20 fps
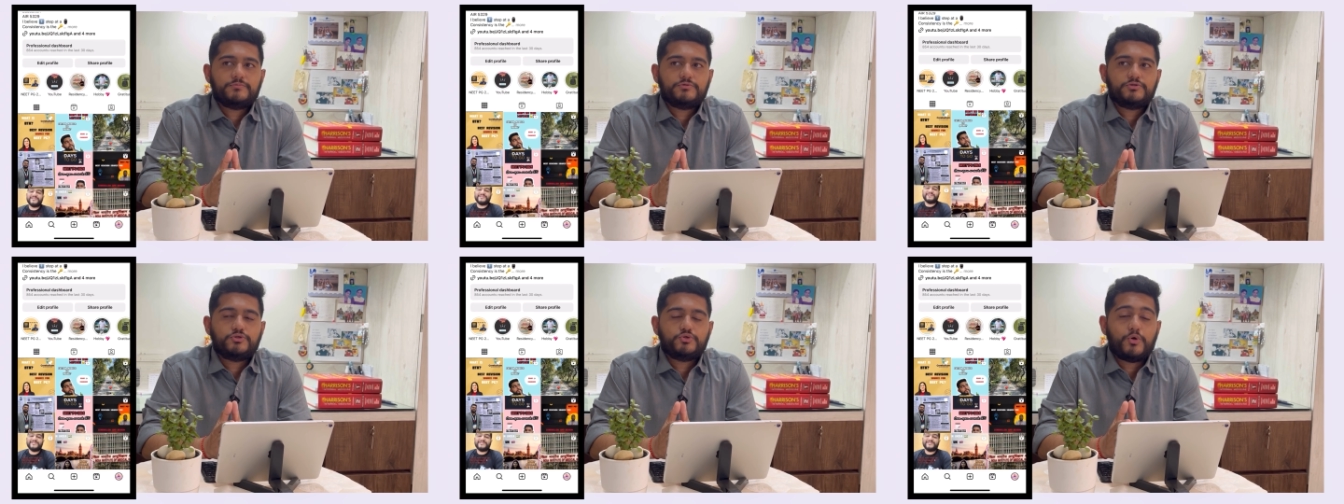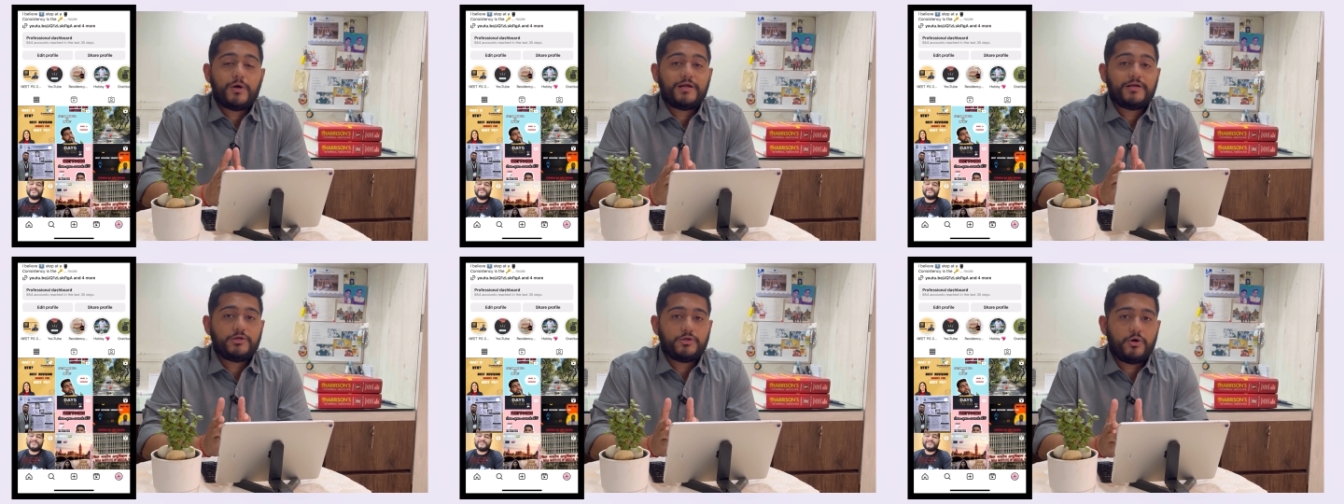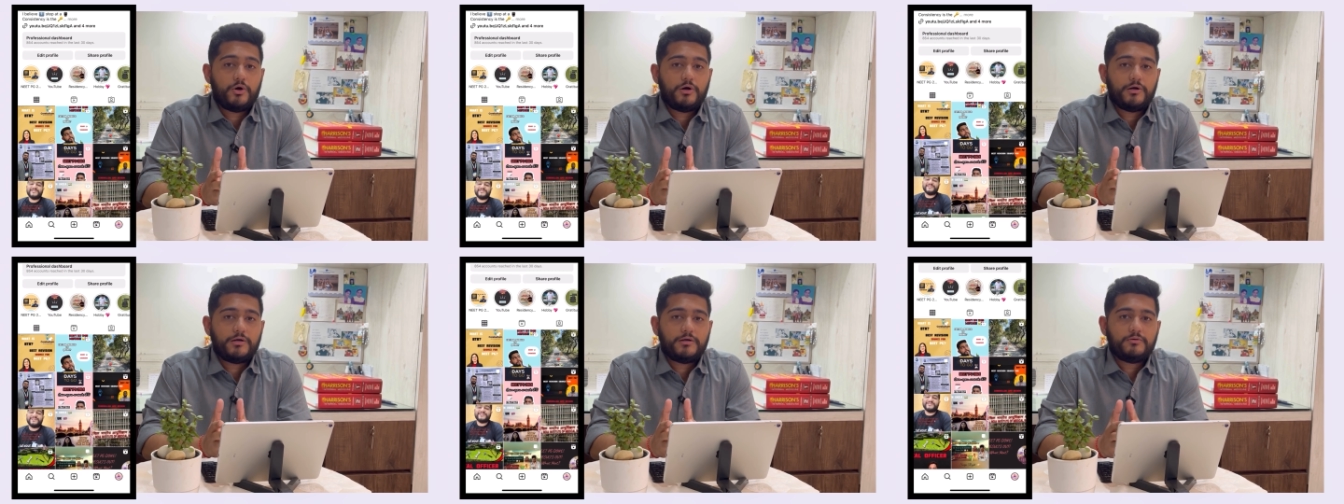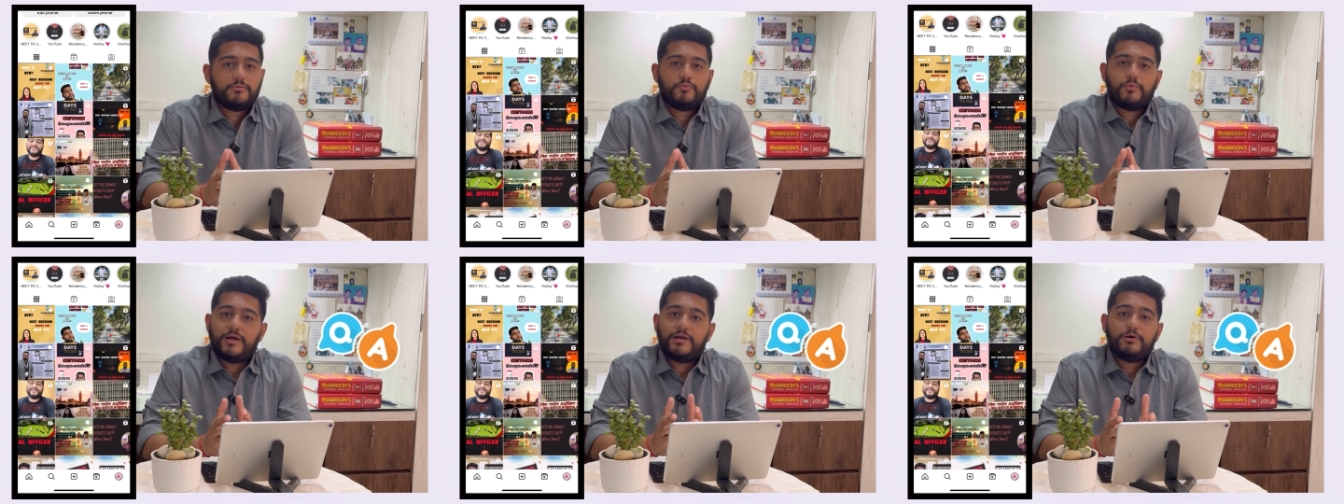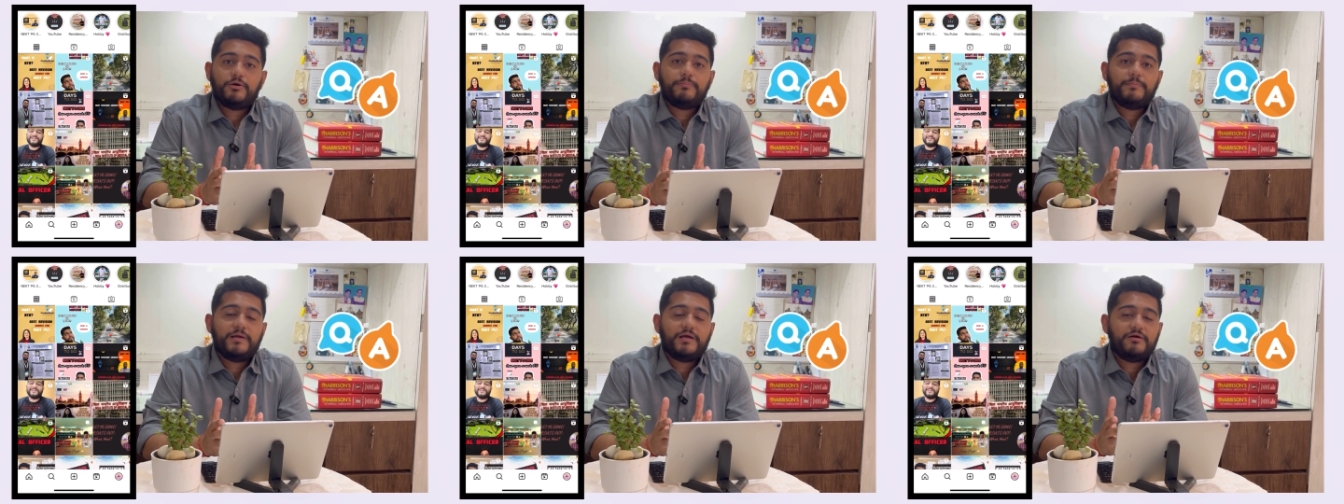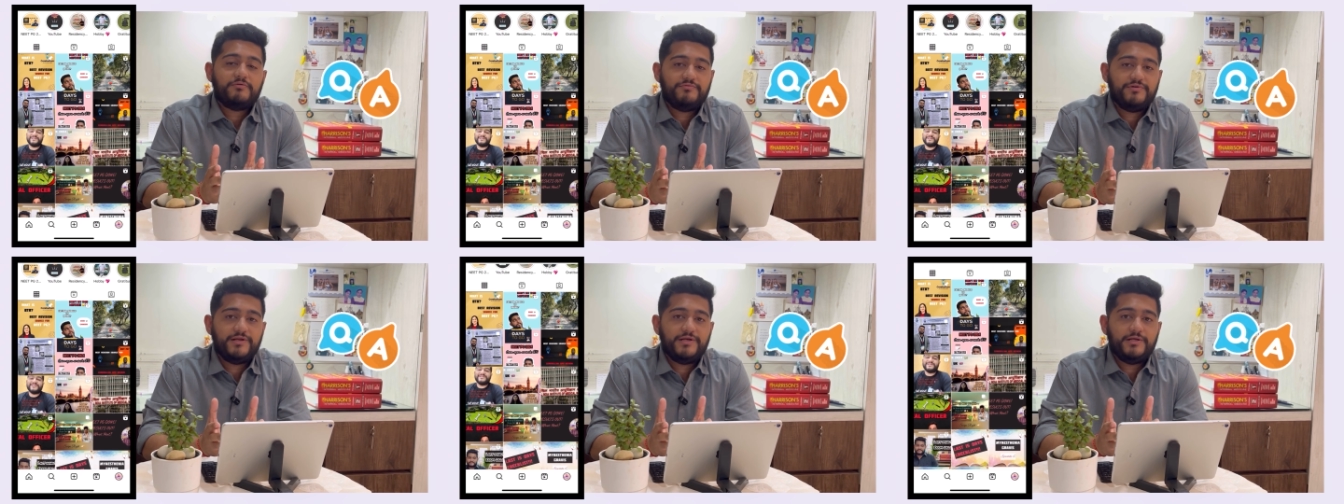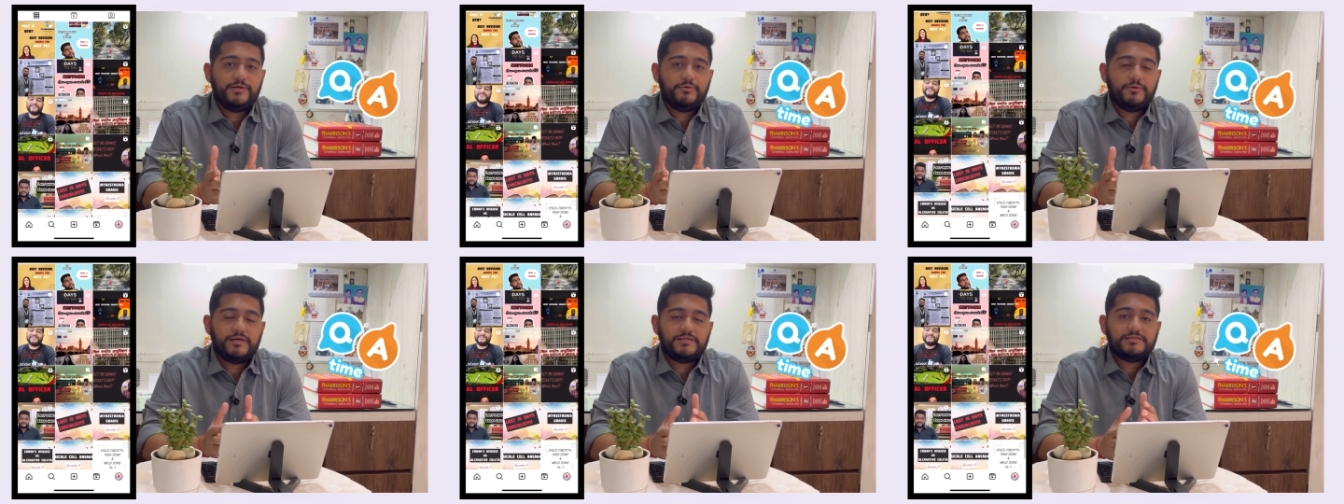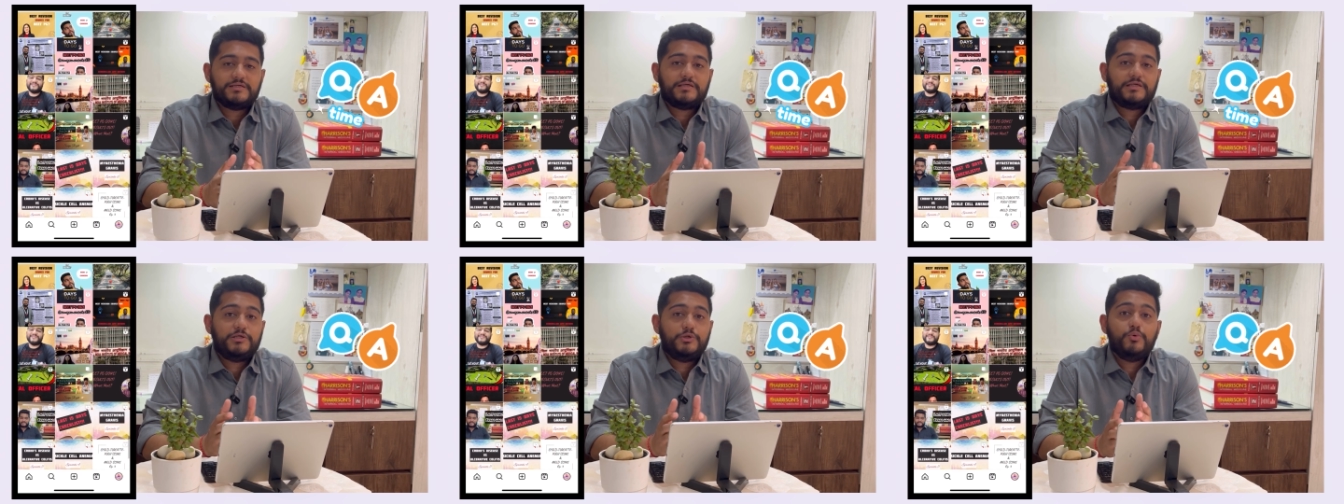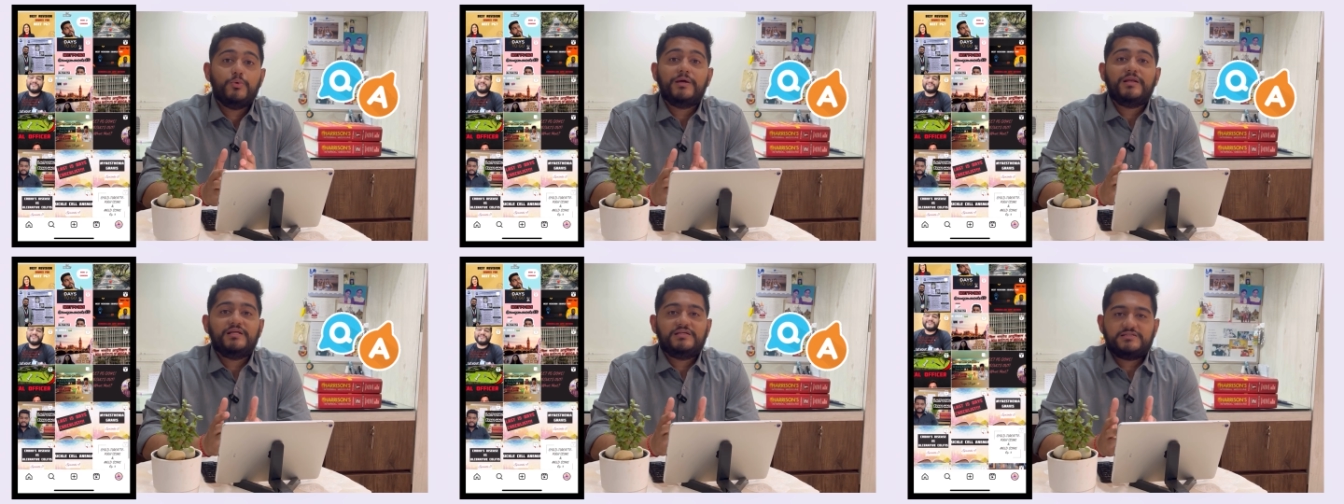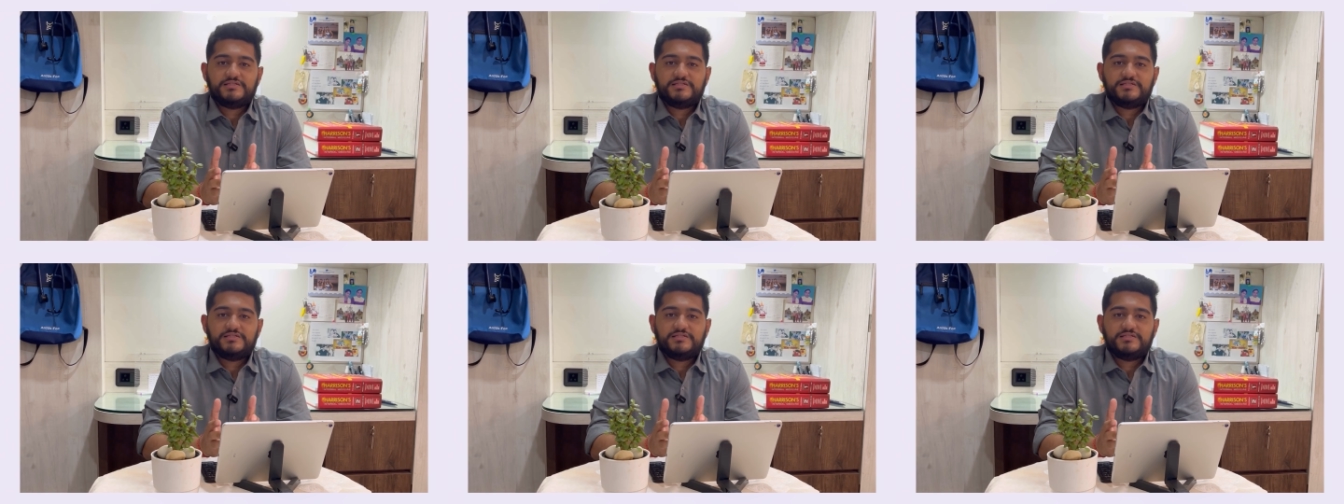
So I thought, why not make a video as a Q&A